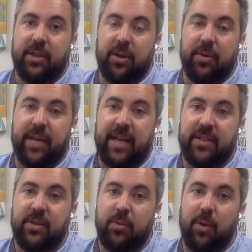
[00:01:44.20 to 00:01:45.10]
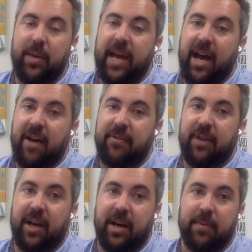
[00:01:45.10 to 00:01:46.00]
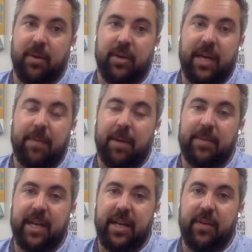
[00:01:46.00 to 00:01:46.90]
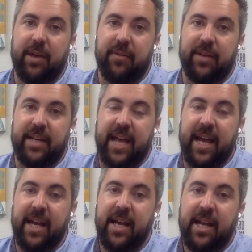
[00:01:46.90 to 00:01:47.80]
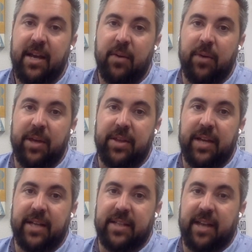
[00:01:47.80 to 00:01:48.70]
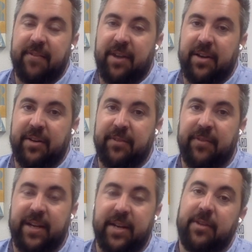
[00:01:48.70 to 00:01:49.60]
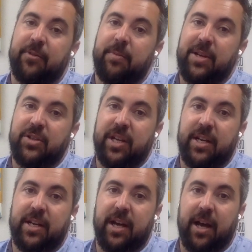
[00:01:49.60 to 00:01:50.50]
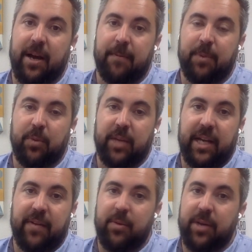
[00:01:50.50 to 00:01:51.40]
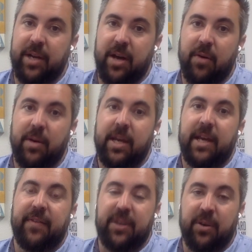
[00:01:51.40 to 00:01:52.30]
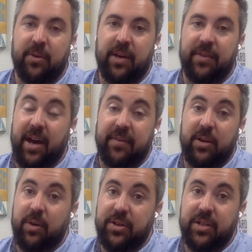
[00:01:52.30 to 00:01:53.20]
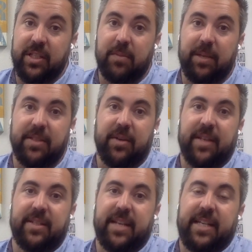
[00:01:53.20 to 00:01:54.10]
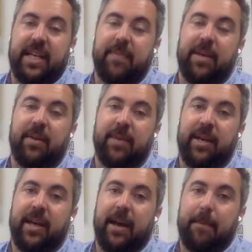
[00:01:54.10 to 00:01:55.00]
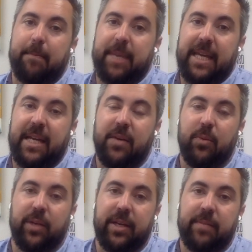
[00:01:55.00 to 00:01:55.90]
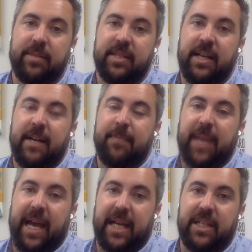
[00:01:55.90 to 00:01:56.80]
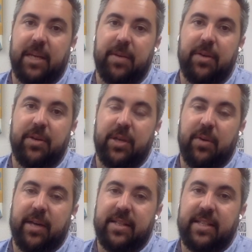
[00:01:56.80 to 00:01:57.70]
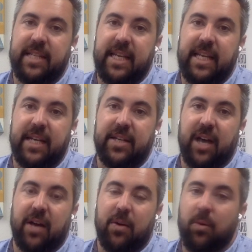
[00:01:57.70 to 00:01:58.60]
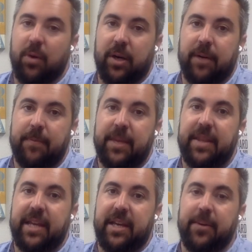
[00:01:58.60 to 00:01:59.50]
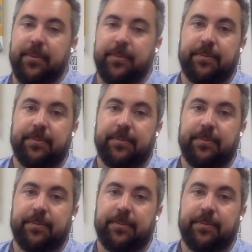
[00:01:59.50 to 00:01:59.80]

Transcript: So that's what we have. Um, I'll keep updating you every day with as I found find out information. Um, we'll let everyone know. If you don't, if you have any questions, please don't hesitate to email me at bwilliams at wusd.org. Thank you.